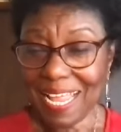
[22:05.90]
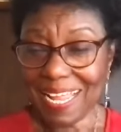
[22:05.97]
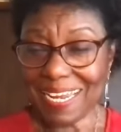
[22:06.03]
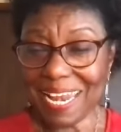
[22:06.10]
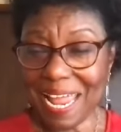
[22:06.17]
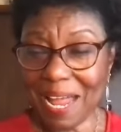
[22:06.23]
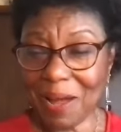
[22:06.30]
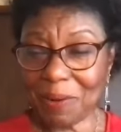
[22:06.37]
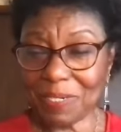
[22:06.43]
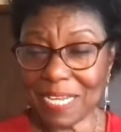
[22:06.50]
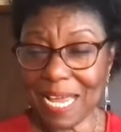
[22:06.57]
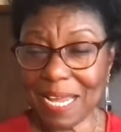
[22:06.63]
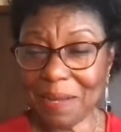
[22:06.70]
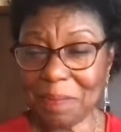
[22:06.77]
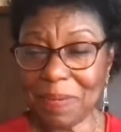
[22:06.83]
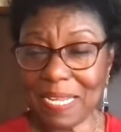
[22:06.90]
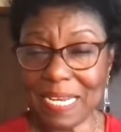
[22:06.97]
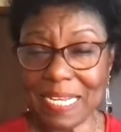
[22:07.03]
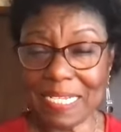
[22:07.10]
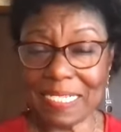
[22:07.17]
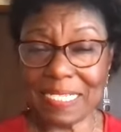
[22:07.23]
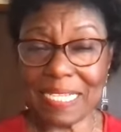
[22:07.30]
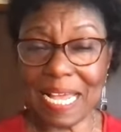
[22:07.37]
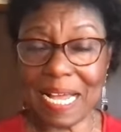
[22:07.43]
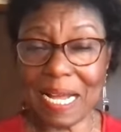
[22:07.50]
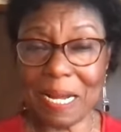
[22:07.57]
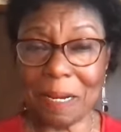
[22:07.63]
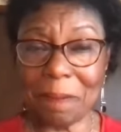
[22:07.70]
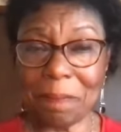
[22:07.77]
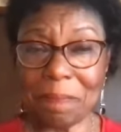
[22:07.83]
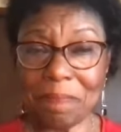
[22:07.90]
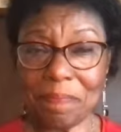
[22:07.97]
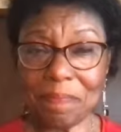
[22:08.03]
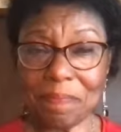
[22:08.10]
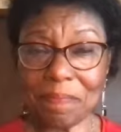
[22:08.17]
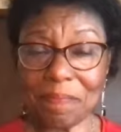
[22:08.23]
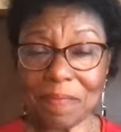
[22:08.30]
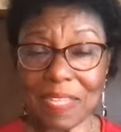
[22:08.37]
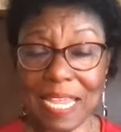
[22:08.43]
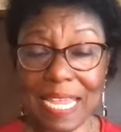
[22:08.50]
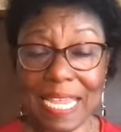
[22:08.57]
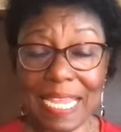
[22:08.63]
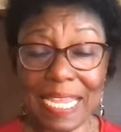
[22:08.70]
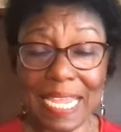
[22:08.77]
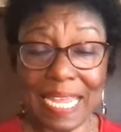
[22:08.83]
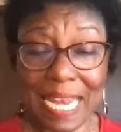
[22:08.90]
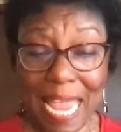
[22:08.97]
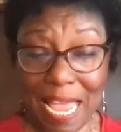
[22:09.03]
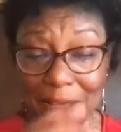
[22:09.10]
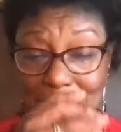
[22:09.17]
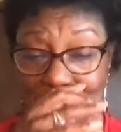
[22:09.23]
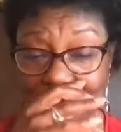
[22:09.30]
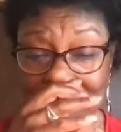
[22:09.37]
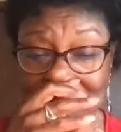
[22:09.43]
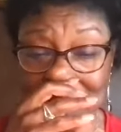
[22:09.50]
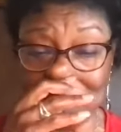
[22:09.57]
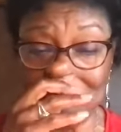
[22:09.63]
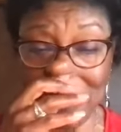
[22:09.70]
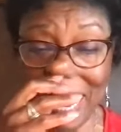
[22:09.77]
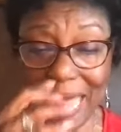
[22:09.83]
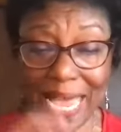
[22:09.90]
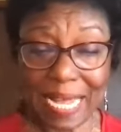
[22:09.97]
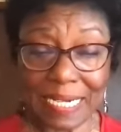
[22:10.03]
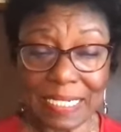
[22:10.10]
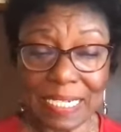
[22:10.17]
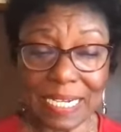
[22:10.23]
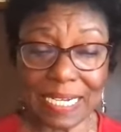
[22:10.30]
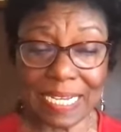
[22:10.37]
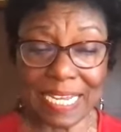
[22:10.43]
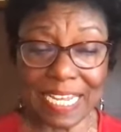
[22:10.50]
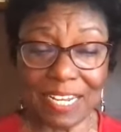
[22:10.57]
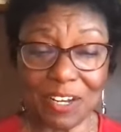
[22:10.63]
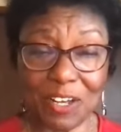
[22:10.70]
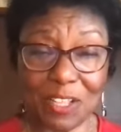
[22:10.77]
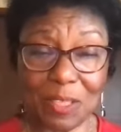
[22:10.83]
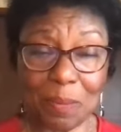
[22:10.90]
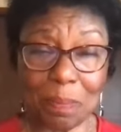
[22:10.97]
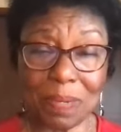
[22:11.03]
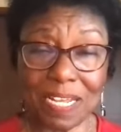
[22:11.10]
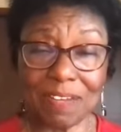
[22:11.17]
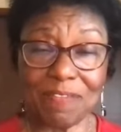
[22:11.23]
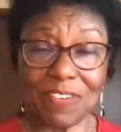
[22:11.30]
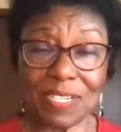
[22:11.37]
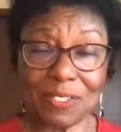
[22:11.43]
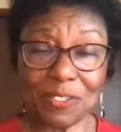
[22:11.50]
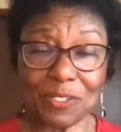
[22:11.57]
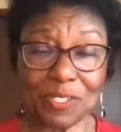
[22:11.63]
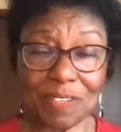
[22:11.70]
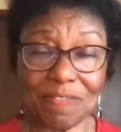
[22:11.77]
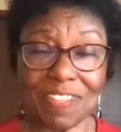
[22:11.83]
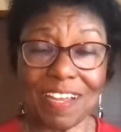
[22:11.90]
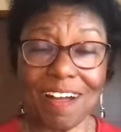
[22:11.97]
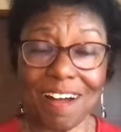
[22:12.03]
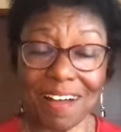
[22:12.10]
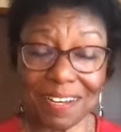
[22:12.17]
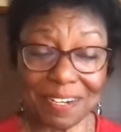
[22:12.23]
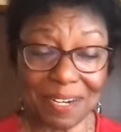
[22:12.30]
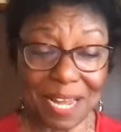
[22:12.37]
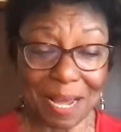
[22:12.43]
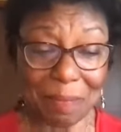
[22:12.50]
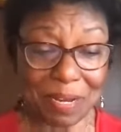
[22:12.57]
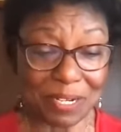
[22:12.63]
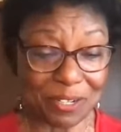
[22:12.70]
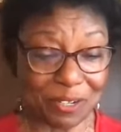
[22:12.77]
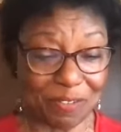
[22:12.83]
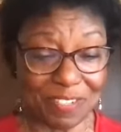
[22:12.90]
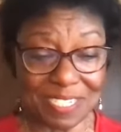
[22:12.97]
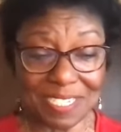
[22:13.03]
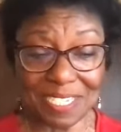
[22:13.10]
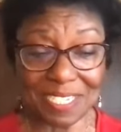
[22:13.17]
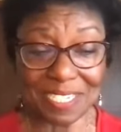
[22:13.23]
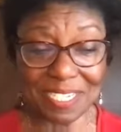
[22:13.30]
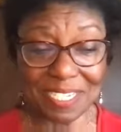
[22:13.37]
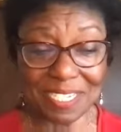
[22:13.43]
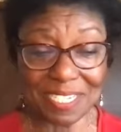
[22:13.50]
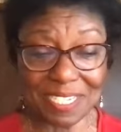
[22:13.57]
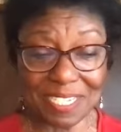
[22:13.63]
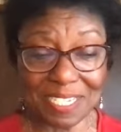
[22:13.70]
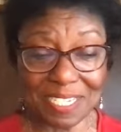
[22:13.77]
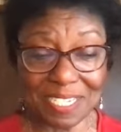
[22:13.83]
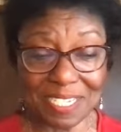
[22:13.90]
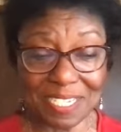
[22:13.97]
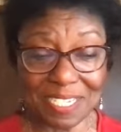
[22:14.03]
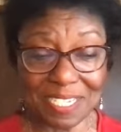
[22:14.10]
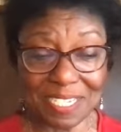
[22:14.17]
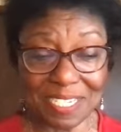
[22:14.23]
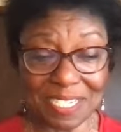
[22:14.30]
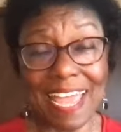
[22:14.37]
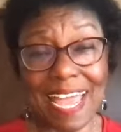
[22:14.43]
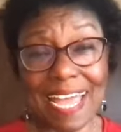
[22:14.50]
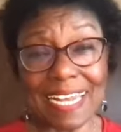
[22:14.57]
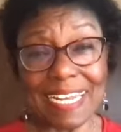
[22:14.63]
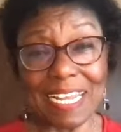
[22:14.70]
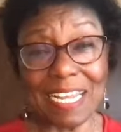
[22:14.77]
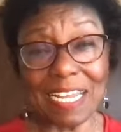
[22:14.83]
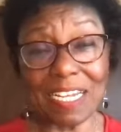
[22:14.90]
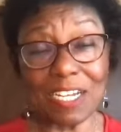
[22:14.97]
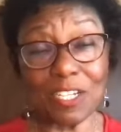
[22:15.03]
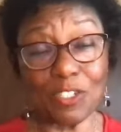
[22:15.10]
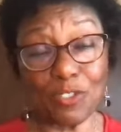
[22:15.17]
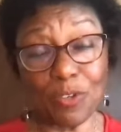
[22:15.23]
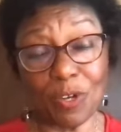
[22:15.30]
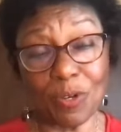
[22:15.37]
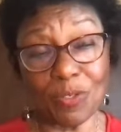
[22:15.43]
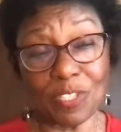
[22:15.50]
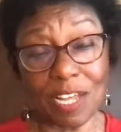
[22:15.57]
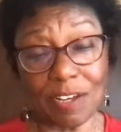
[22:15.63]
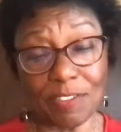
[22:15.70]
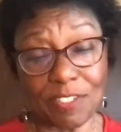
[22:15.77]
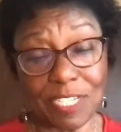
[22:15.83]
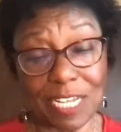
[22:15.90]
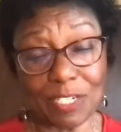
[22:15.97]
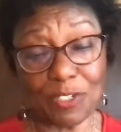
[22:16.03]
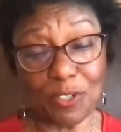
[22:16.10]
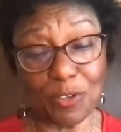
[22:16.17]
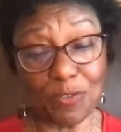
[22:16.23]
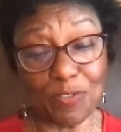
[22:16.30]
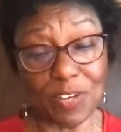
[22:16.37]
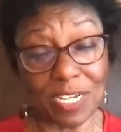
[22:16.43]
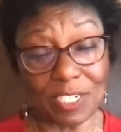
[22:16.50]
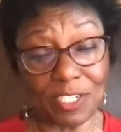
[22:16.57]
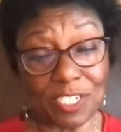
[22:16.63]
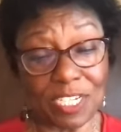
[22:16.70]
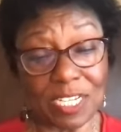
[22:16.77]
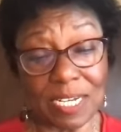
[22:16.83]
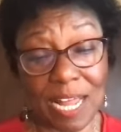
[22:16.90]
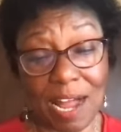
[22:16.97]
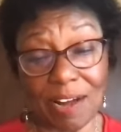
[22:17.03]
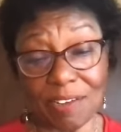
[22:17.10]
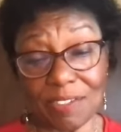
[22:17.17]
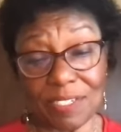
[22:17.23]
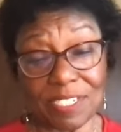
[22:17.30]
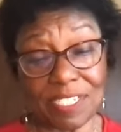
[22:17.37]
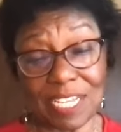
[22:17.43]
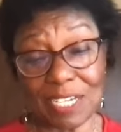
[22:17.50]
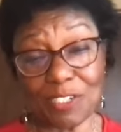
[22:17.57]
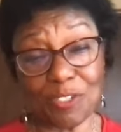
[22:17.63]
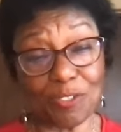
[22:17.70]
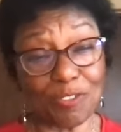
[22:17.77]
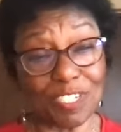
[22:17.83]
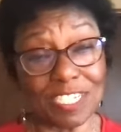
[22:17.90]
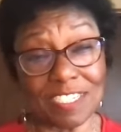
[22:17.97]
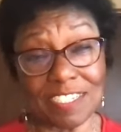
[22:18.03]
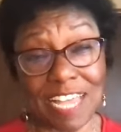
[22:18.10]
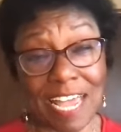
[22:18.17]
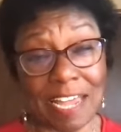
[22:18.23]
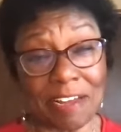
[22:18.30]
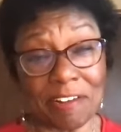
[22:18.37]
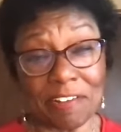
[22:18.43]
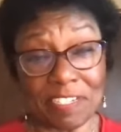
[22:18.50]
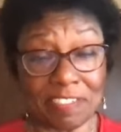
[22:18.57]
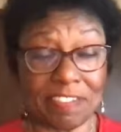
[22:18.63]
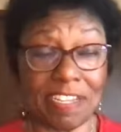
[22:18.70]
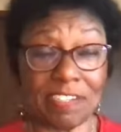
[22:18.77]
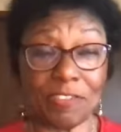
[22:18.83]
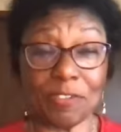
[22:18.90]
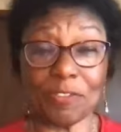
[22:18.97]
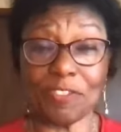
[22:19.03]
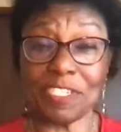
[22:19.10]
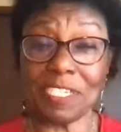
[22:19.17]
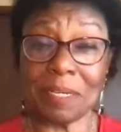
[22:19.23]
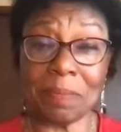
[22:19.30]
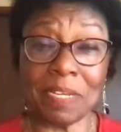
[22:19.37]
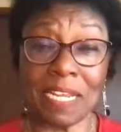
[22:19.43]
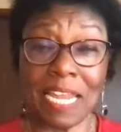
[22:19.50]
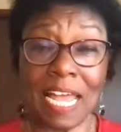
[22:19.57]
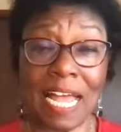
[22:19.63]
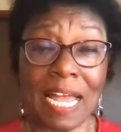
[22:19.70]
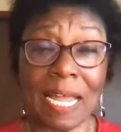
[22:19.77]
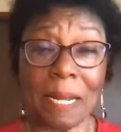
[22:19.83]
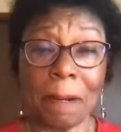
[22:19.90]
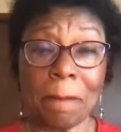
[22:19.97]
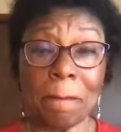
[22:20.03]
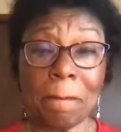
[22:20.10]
Now, diabetes can have an impact, again, on the blood vessels of the autonomic nervous system that controls our sexual function, our sexual desire, our sexual stimuli,